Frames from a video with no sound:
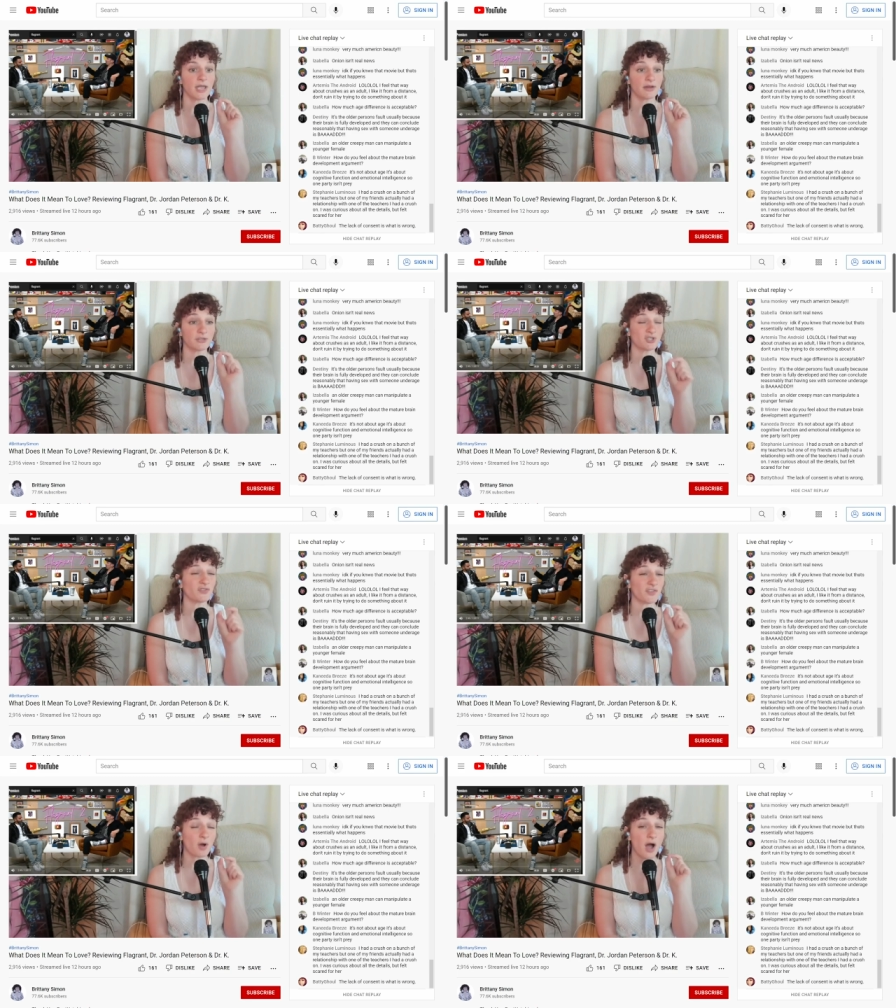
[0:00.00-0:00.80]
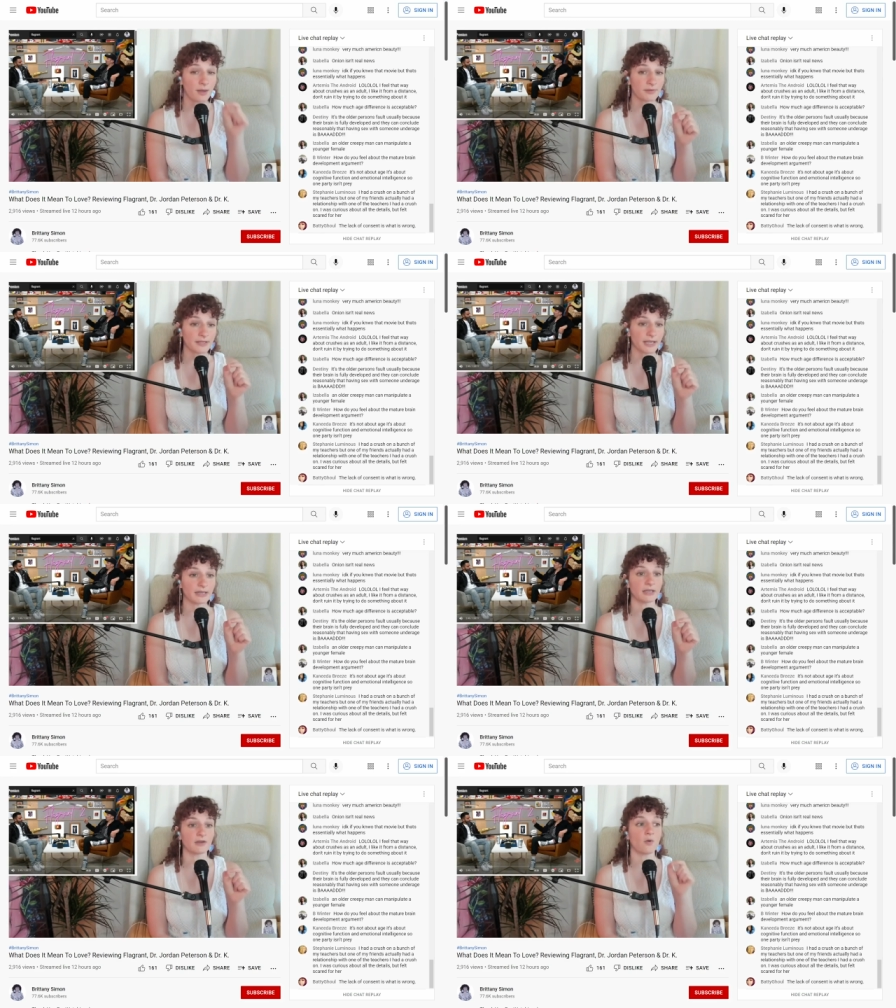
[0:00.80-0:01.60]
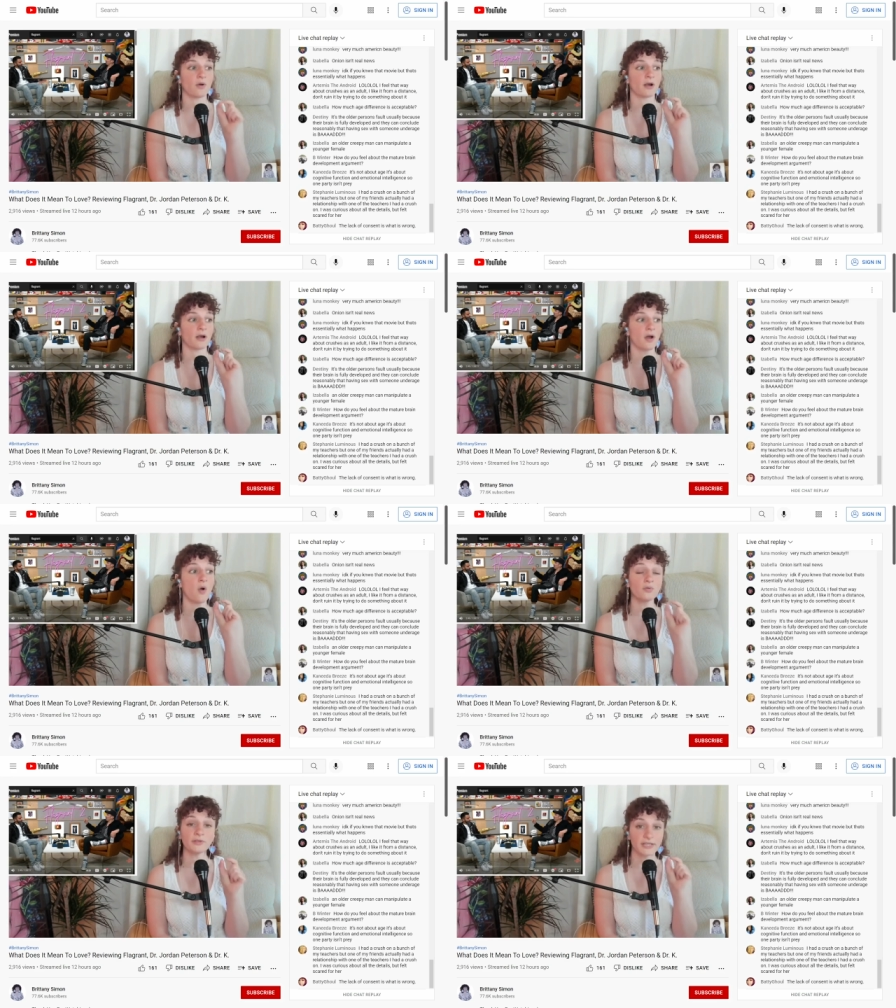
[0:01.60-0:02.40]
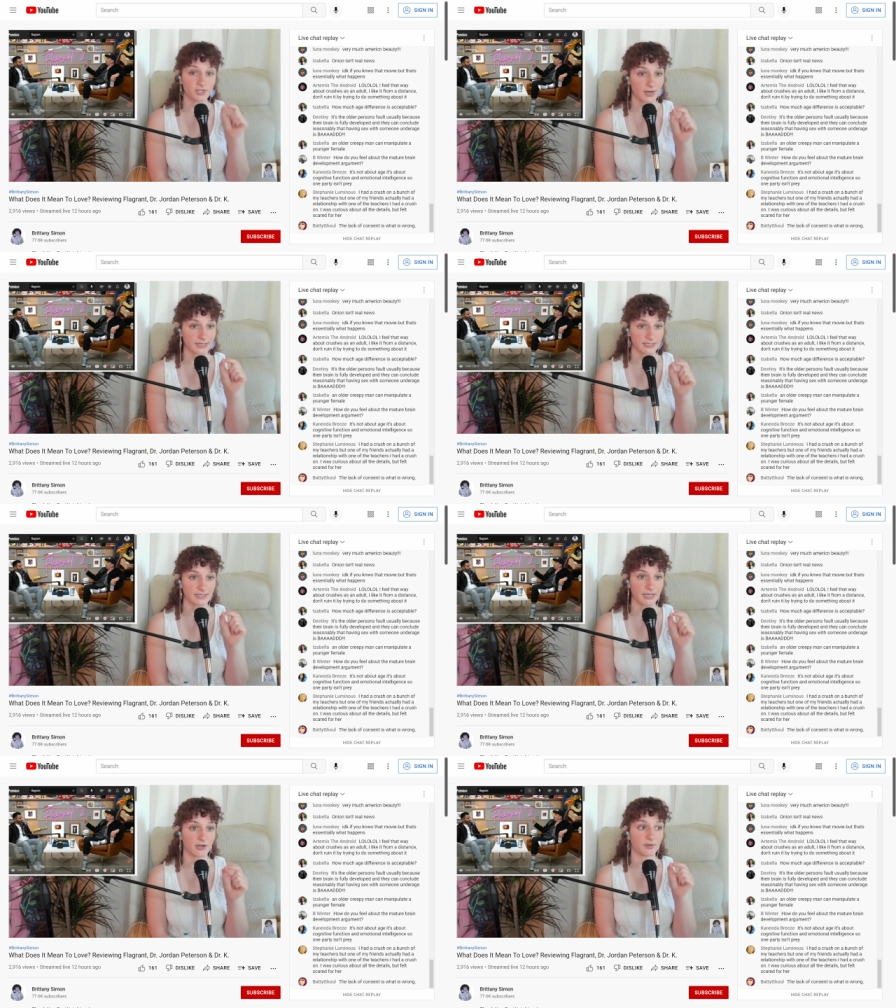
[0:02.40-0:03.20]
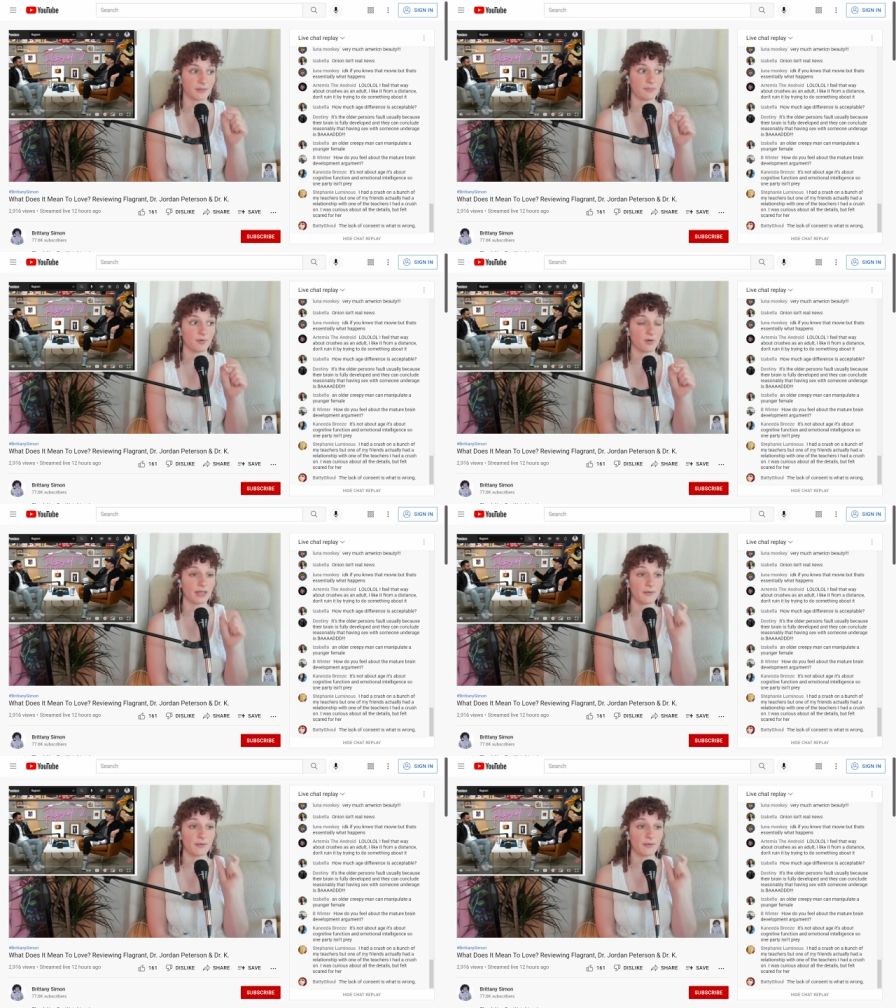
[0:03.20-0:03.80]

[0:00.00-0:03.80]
in which you feel obligated or only attracted to younger people,